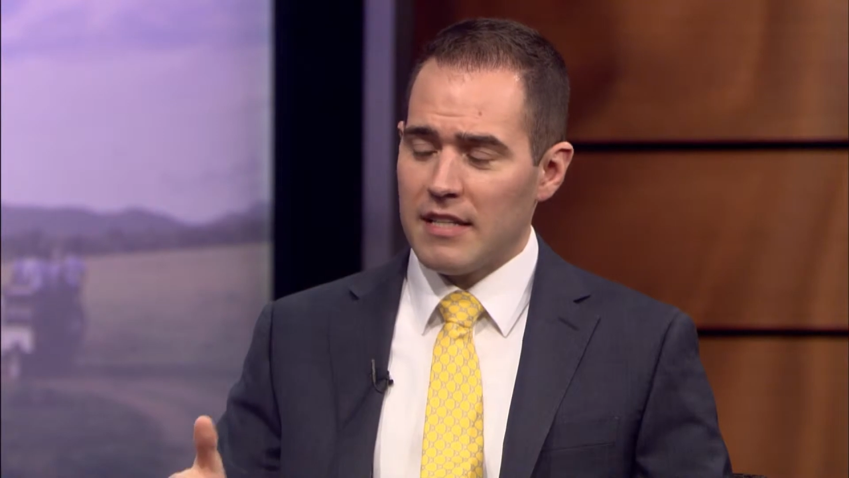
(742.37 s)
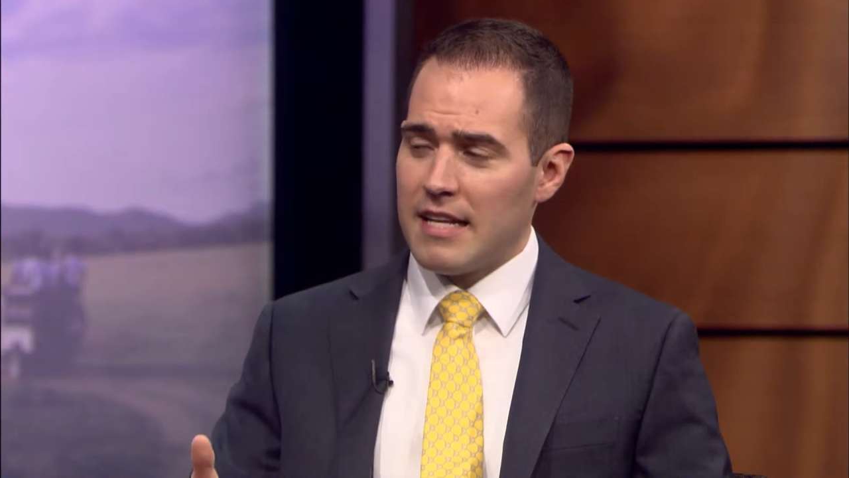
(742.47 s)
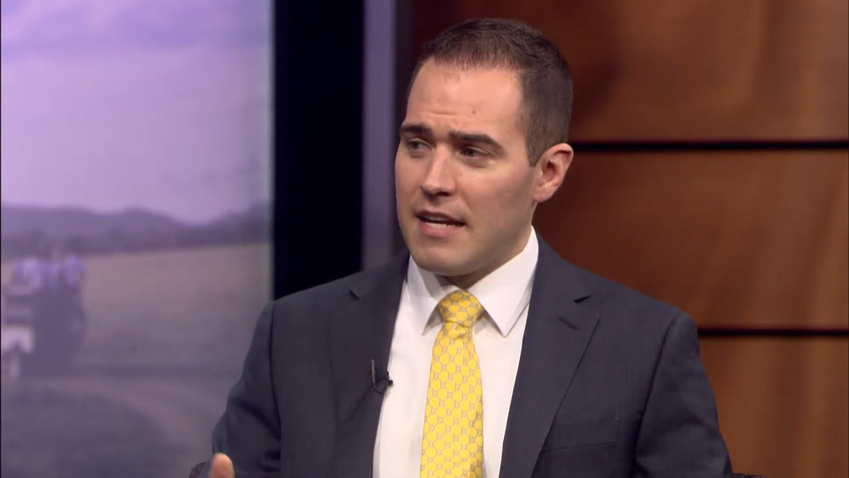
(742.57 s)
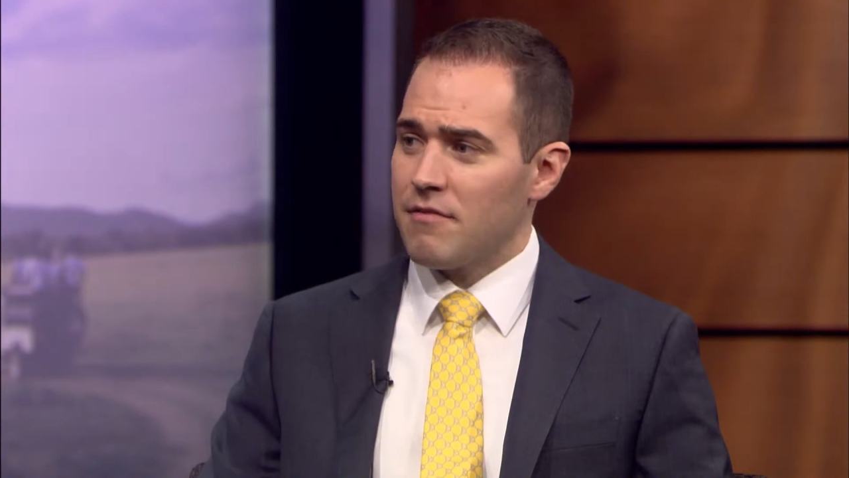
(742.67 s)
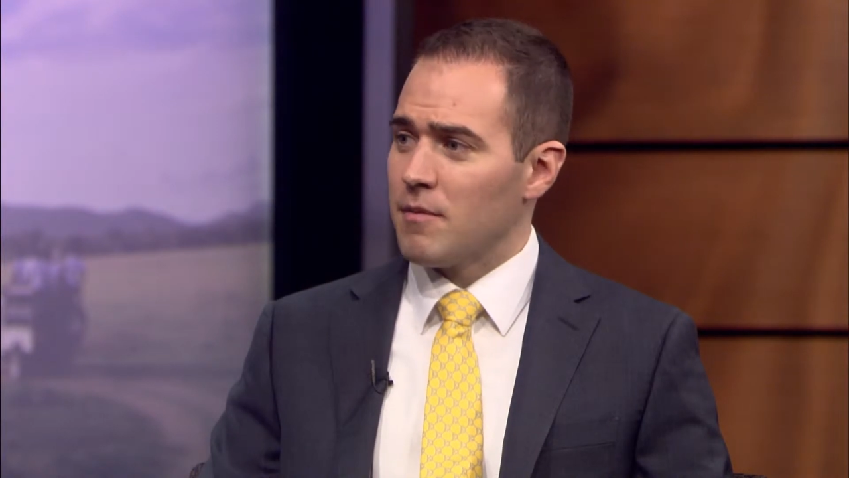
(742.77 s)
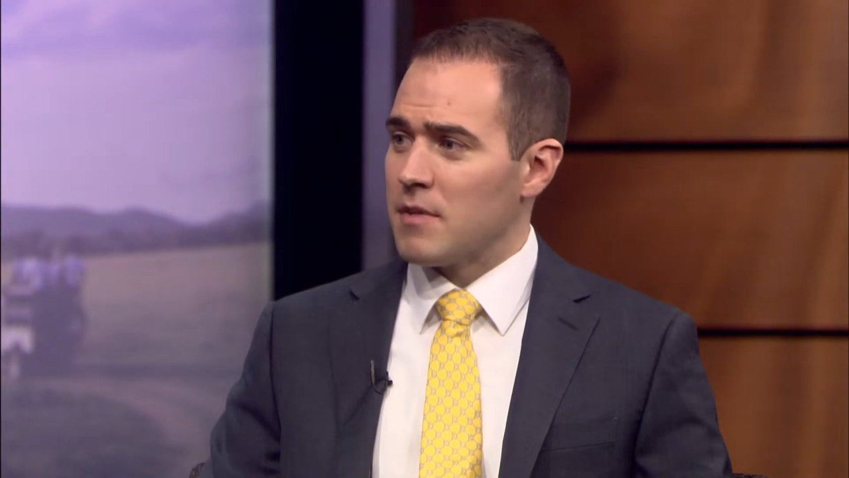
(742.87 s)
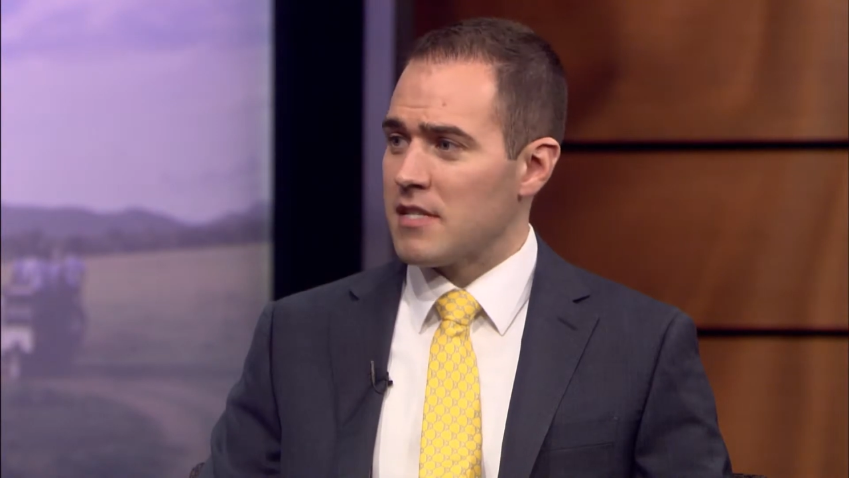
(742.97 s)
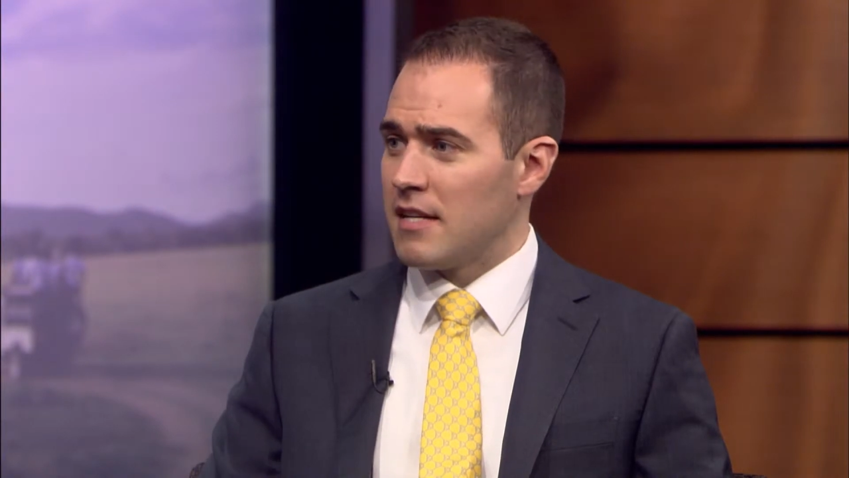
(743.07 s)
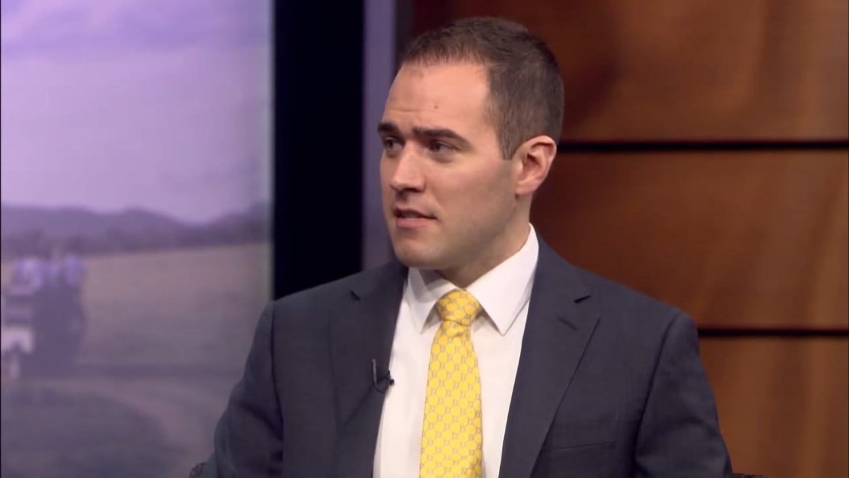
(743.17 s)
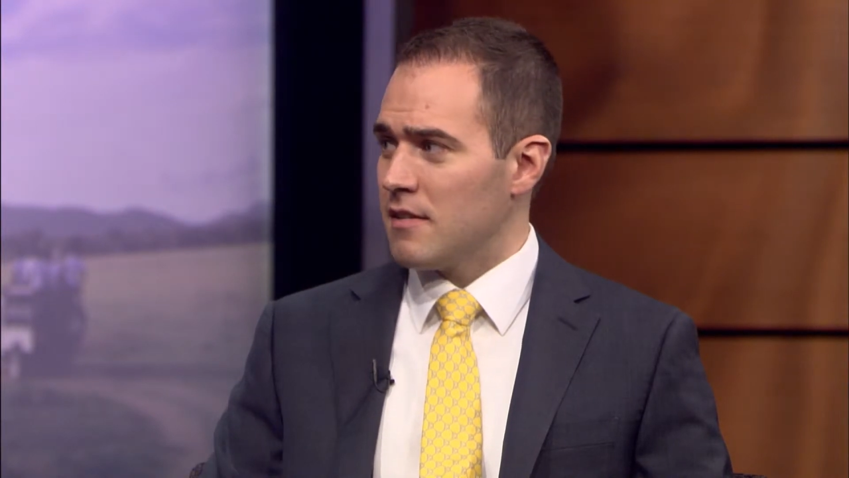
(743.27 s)
at data from the
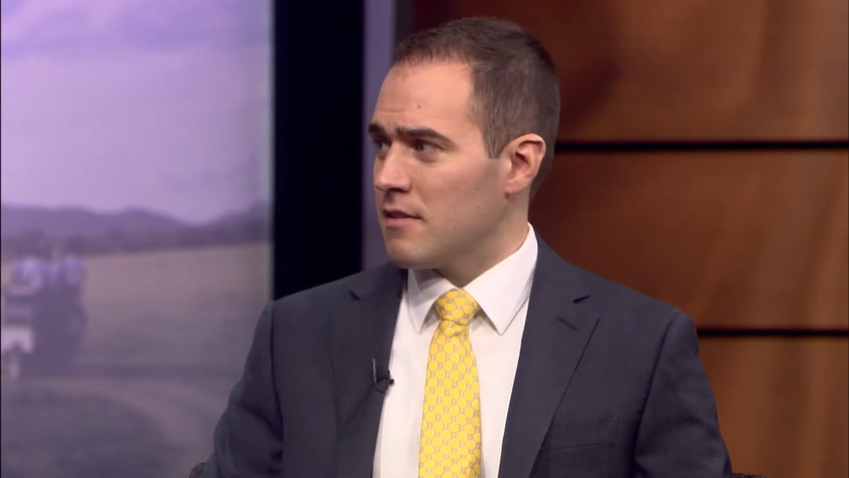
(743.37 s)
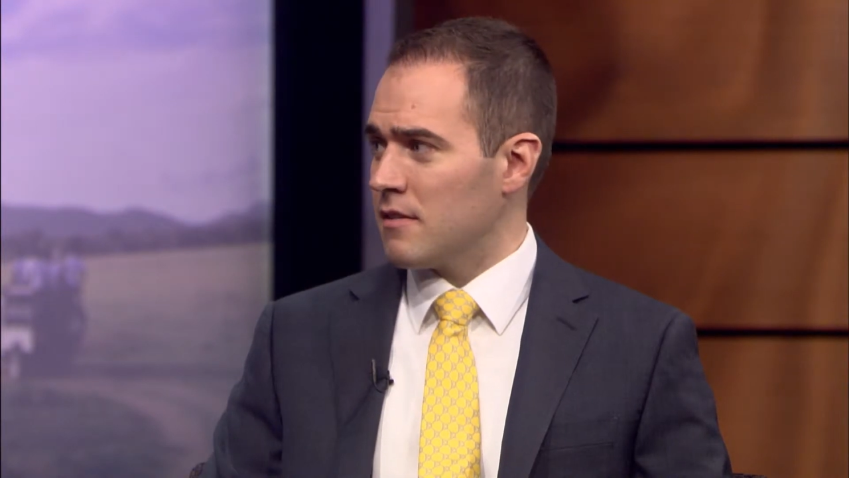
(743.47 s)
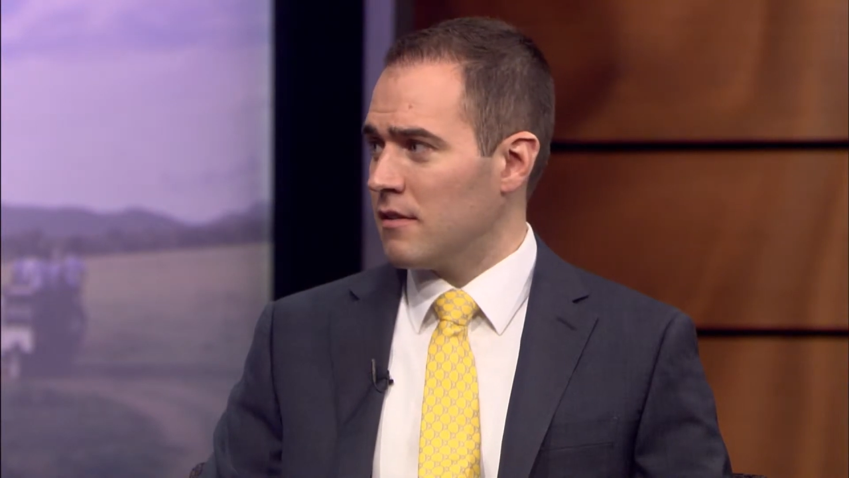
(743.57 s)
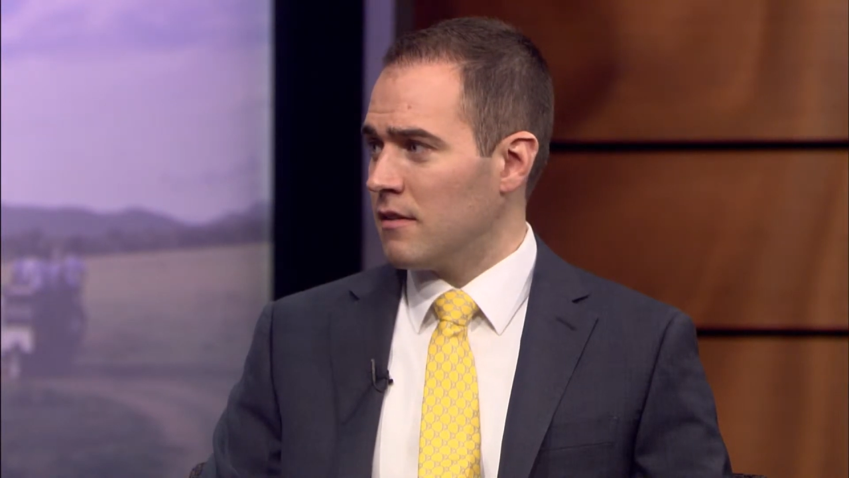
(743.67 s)
census,